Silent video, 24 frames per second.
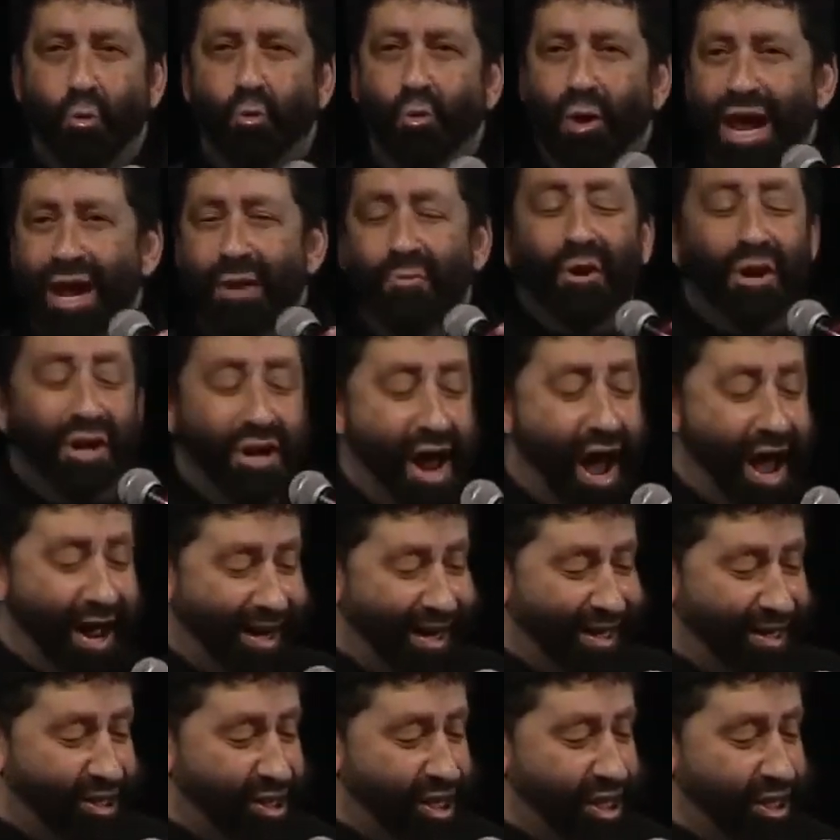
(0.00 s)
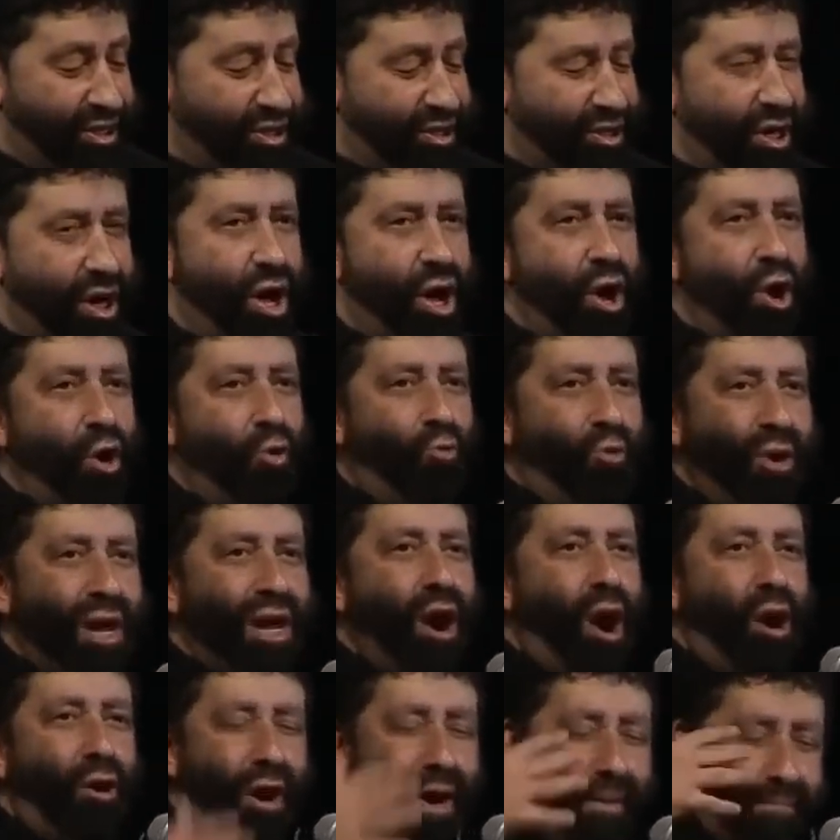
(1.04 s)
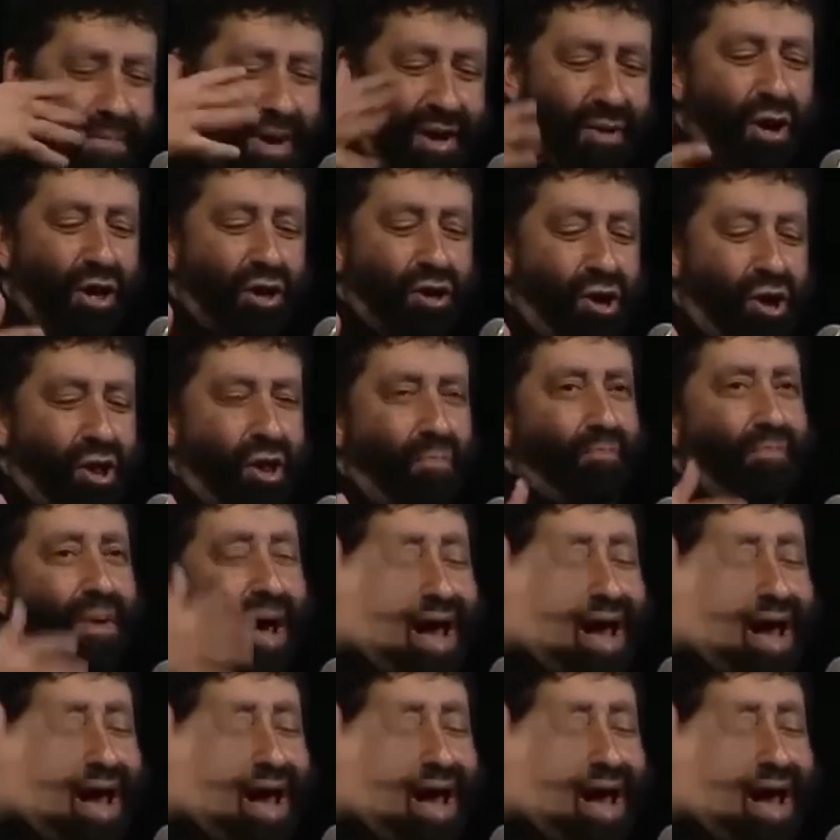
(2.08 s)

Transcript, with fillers: We would not exist. We are a miracle